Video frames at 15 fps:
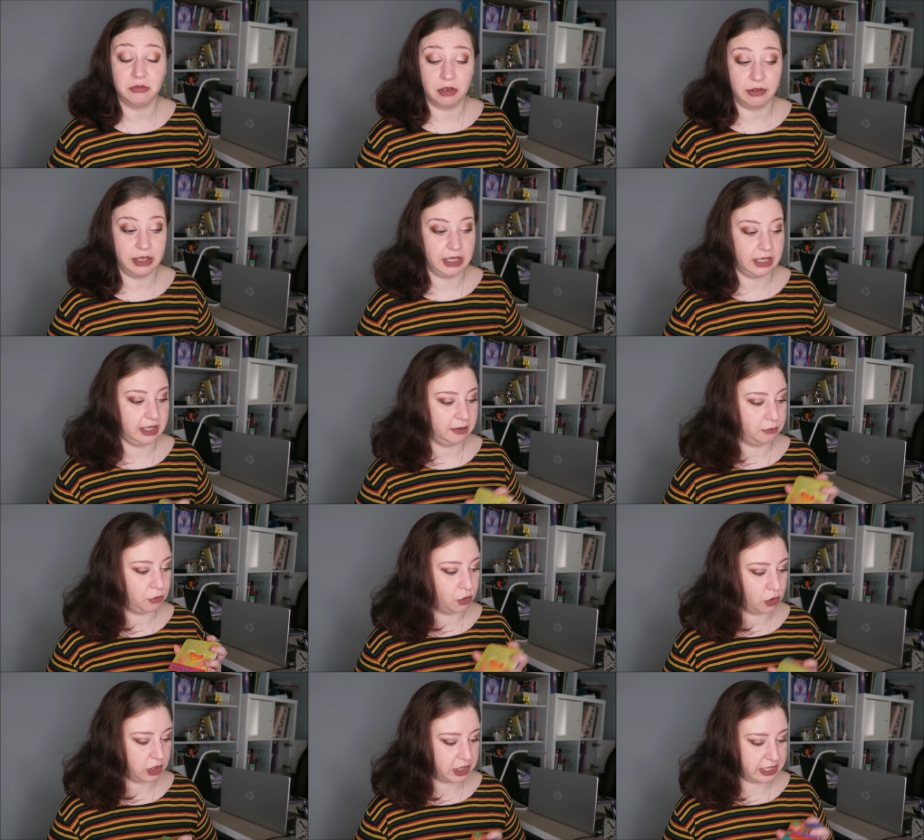really
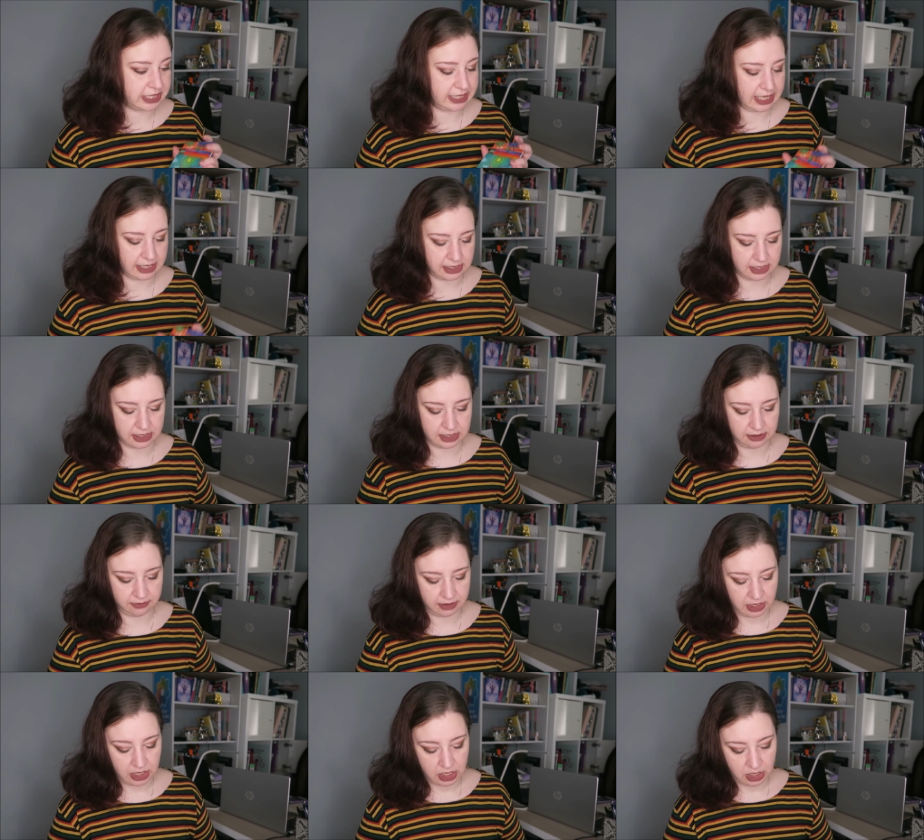more sensitive.
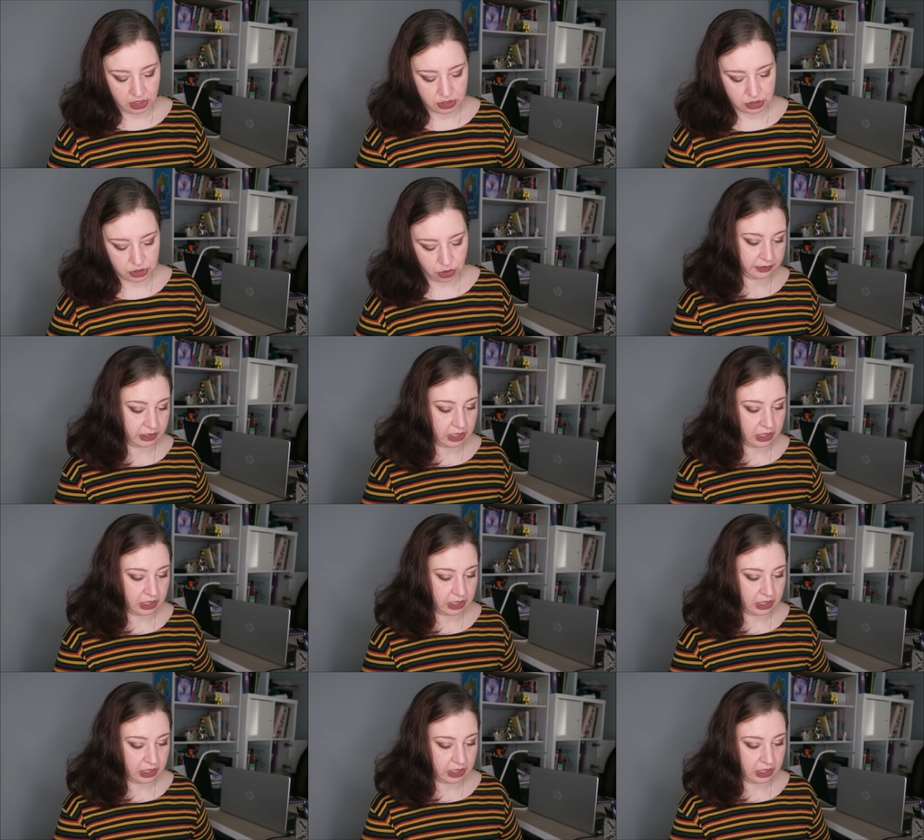So,